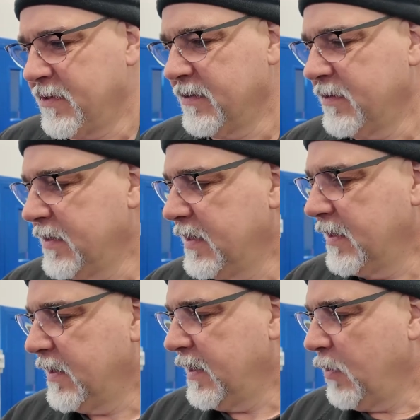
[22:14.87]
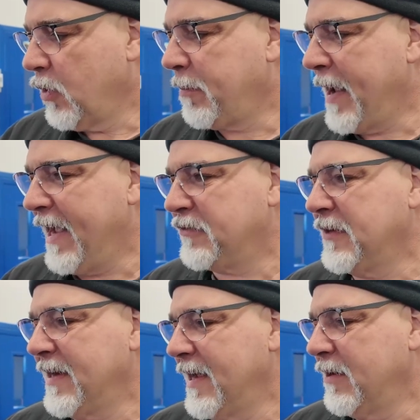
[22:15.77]
So we're past
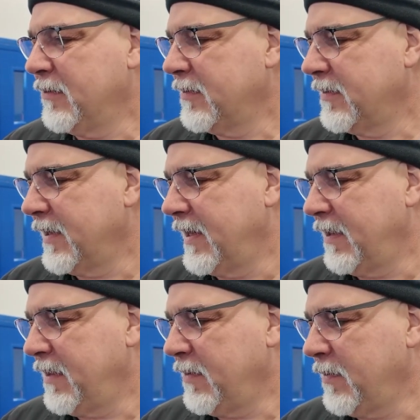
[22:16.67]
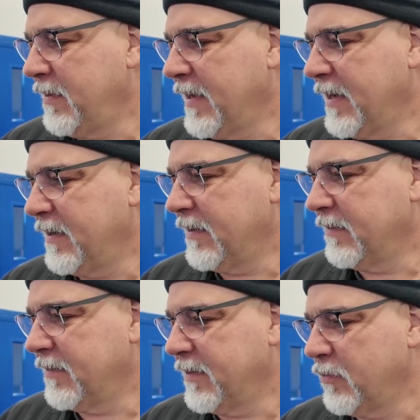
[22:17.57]
it now, and I think we got
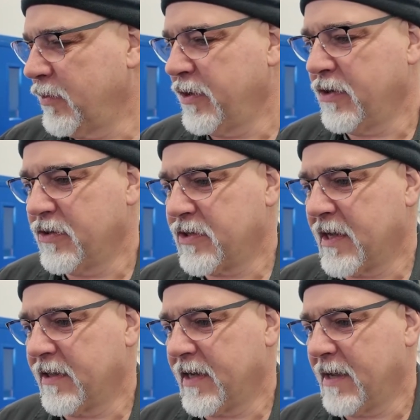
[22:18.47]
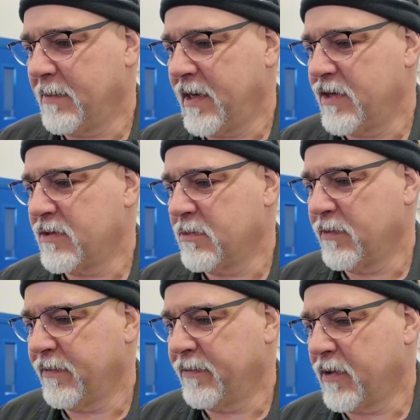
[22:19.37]
a really good, solid combination
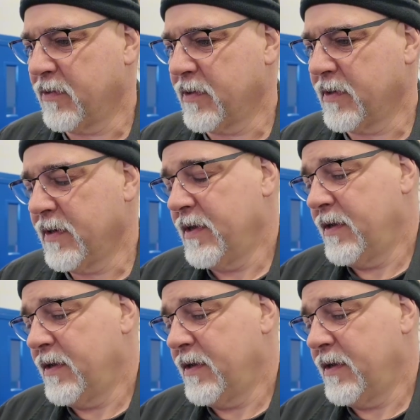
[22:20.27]
moving forward.